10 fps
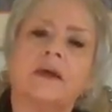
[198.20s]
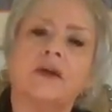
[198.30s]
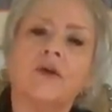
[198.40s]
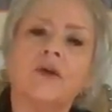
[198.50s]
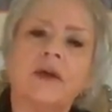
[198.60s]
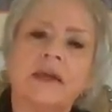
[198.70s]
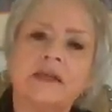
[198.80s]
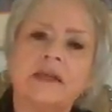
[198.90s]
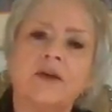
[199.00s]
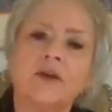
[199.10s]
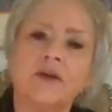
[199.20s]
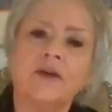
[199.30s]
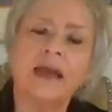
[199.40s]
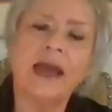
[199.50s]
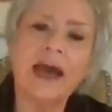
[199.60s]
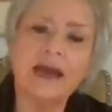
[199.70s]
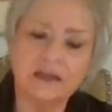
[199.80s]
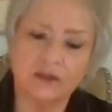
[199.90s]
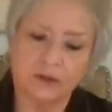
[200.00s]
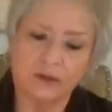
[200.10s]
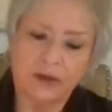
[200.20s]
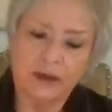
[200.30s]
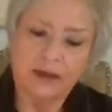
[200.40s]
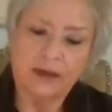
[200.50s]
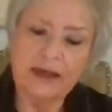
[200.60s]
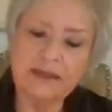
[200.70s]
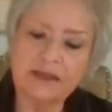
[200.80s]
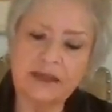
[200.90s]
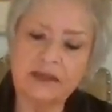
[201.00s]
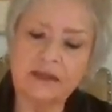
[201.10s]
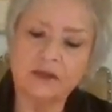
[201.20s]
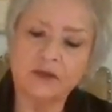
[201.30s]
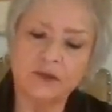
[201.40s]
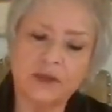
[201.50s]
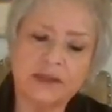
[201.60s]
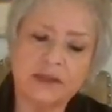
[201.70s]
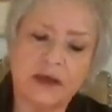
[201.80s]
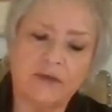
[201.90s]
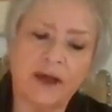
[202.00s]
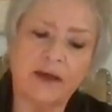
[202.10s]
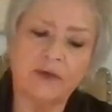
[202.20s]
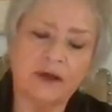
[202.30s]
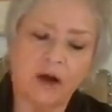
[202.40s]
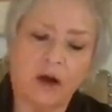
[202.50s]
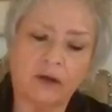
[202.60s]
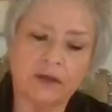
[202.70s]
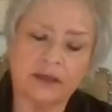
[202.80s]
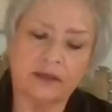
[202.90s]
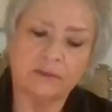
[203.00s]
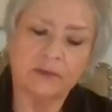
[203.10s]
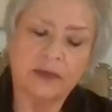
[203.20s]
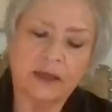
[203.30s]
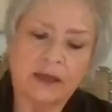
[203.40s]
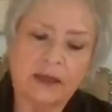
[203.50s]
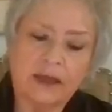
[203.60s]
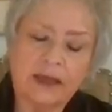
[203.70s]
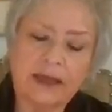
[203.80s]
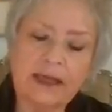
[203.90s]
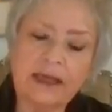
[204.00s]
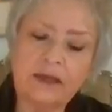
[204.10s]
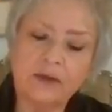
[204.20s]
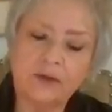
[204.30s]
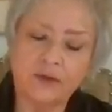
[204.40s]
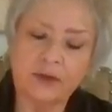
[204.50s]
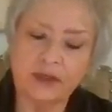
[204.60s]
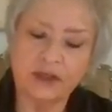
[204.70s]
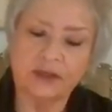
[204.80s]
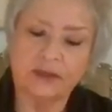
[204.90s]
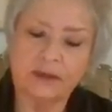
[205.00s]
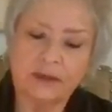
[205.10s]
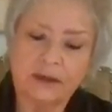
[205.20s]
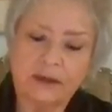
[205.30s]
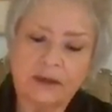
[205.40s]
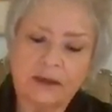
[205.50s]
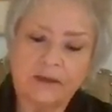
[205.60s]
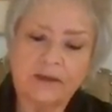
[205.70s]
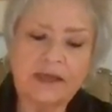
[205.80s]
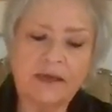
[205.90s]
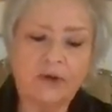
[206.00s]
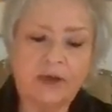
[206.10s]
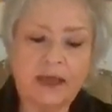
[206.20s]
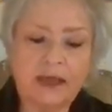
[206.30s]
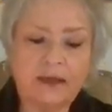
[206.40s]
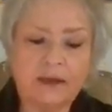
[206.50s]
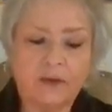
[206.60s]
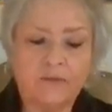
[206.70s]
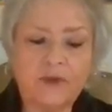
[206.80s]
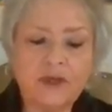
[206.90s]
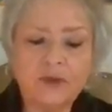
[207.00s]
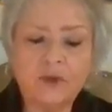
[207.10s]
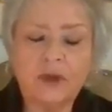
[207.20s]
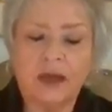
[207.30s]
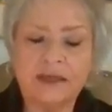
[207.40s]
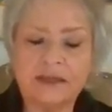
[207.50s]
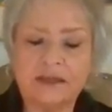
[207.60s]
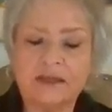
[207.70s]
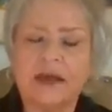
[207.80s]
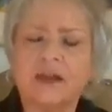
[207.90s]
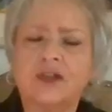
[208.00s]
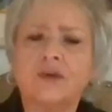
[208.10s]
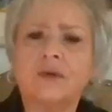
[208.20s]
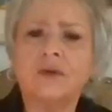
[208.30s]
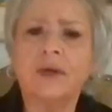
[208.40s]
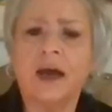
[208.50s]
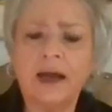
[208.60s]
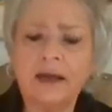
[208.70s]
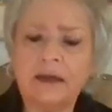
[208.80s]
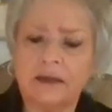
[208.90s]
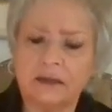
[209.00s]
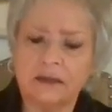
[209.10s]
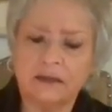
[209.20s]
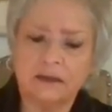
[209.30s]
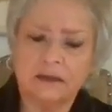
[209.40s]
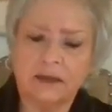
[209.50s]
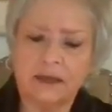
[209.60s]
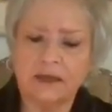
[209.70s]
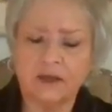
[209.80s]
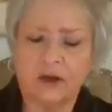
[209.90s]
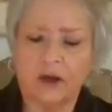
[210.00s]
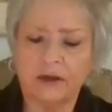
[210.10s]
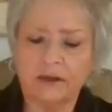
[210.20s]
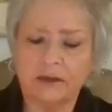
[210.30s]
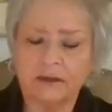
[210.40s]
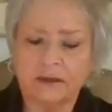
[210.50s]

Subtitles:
your interior castle, as Saint Teresa of Avila called it. In Hindu tradition, the devotee visualizes a jeweled island in his heart.